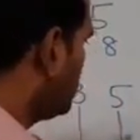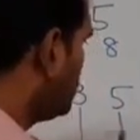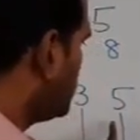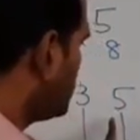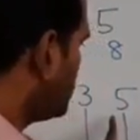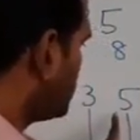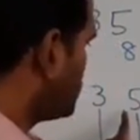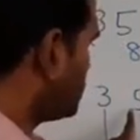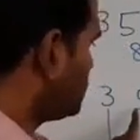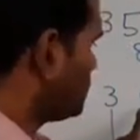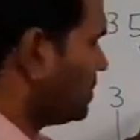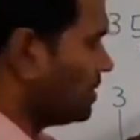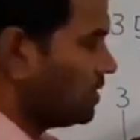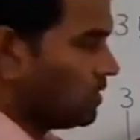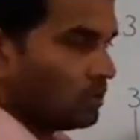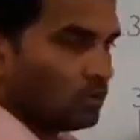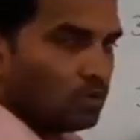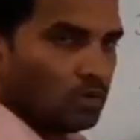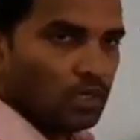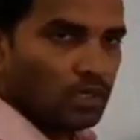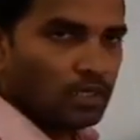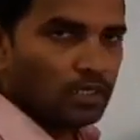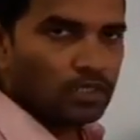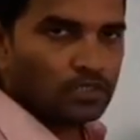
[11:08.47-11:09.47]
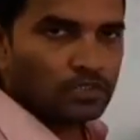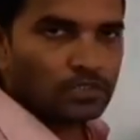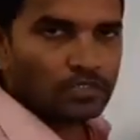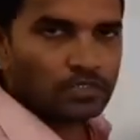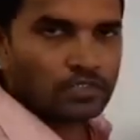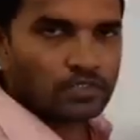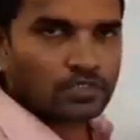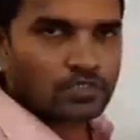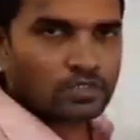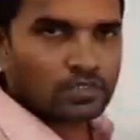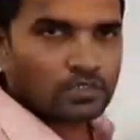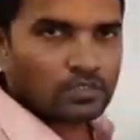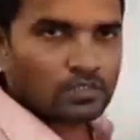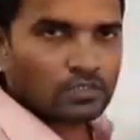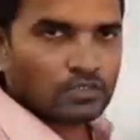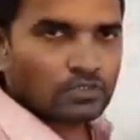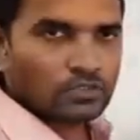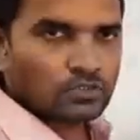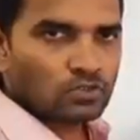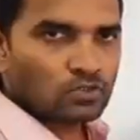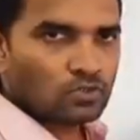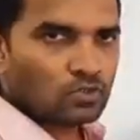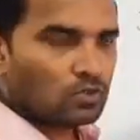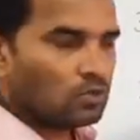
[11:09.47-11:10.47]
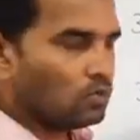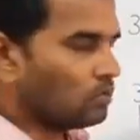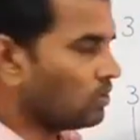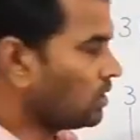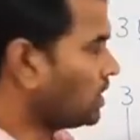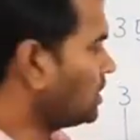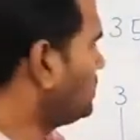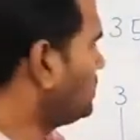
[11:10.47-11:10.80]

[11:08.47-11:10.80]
this particular digit. So look at